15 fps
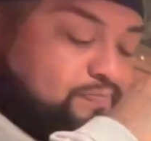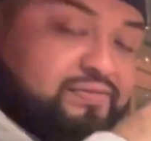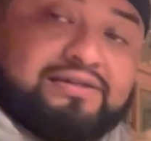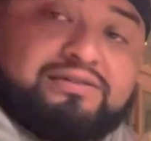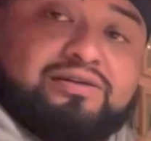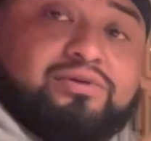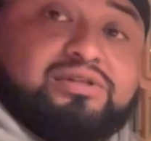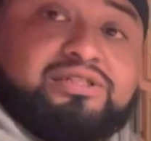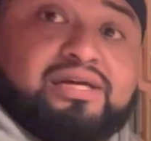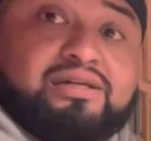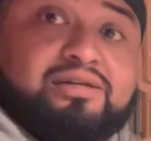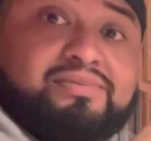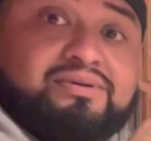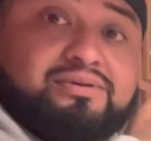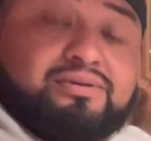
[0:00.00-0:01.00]
that's what I was
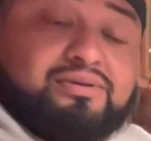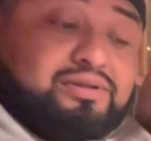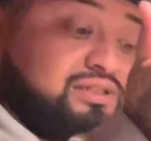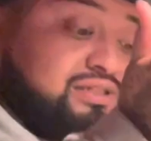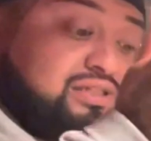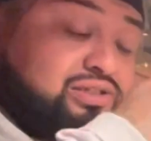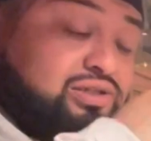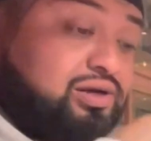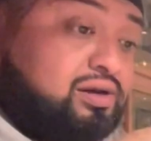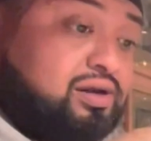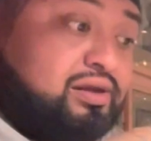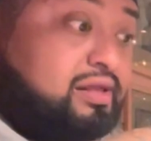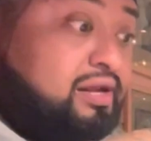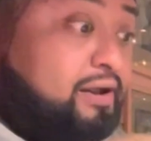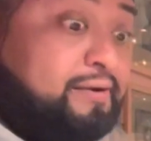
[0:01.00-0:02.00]
telling the
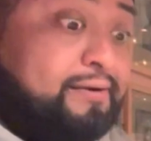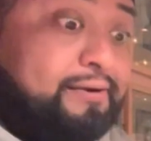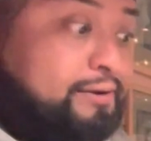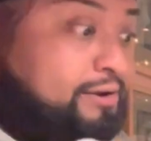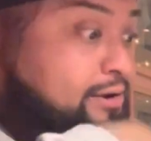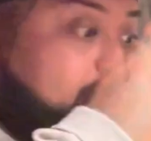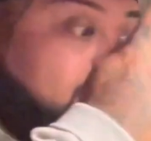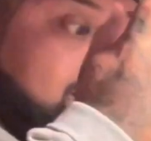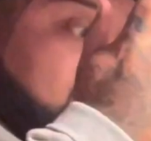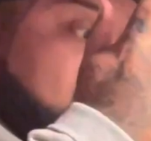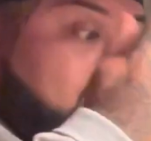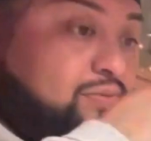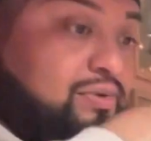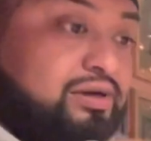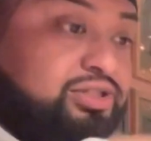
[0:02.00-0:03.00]
sister-in-law that
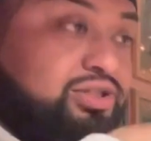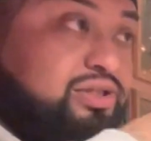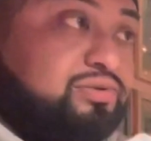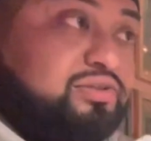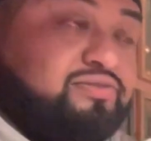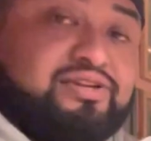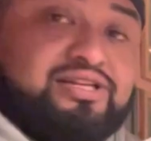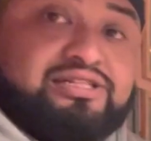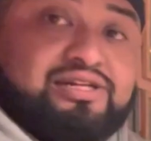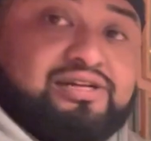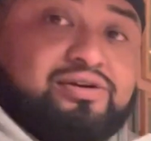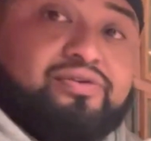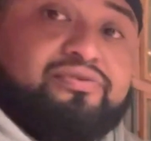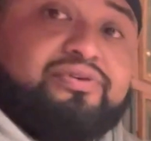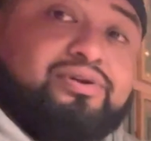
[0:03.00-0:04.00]
while she was
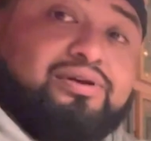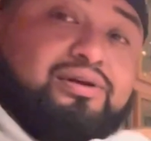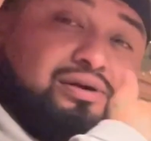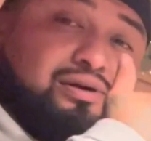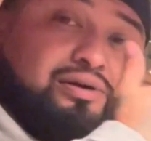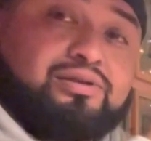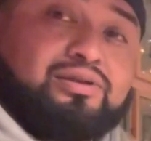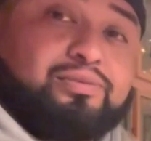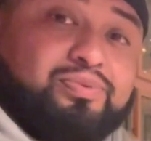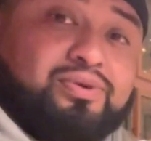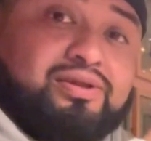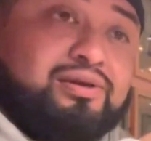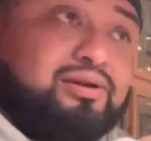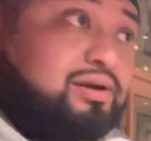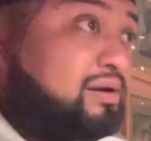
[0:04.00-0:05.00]
visiting over the
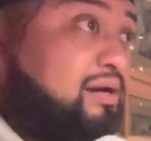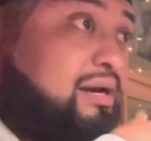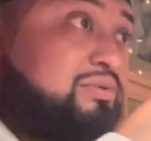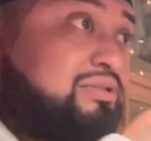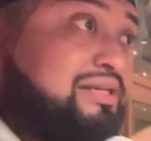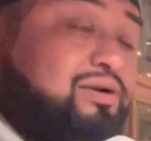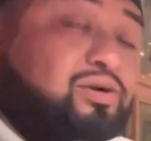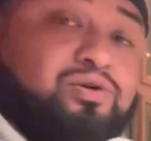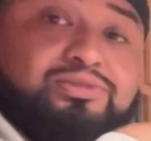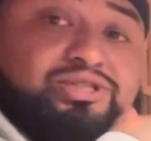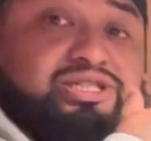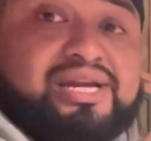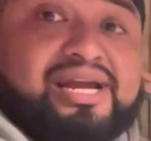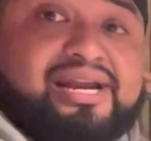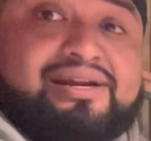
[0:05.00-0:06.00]
brother-in-law, I was at home
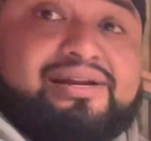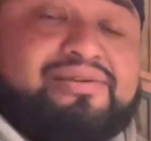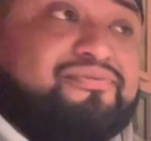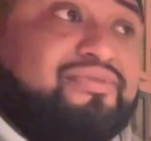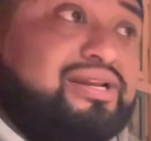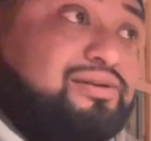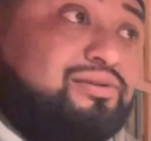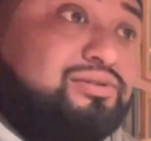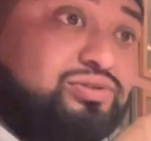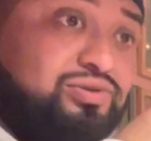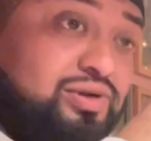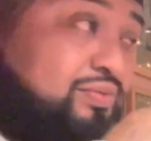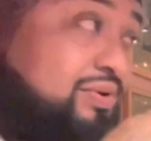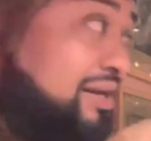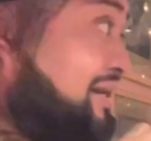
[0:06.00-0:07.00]
just editing videos,
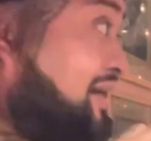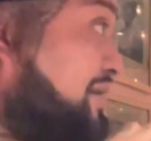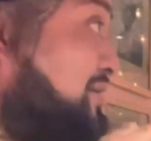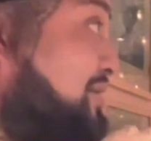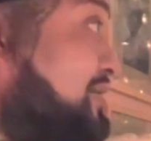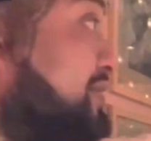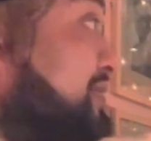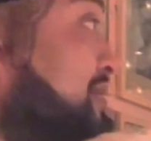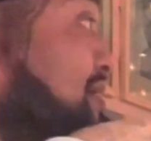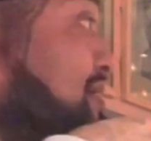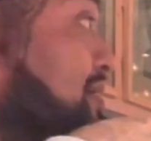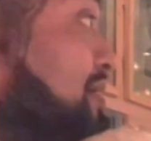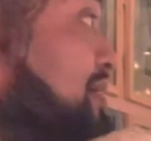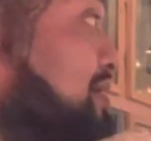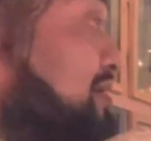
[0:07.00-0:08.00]
doing what I gotta do.
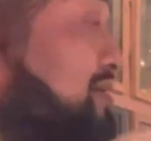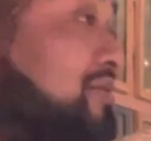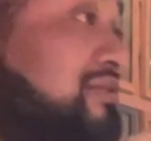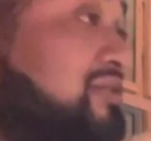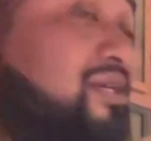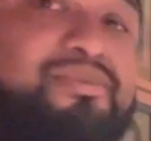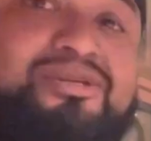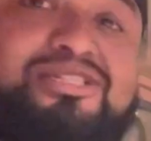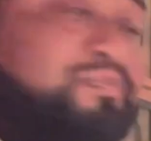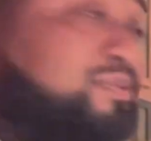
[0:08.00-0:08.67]
Uh-oh, somebody's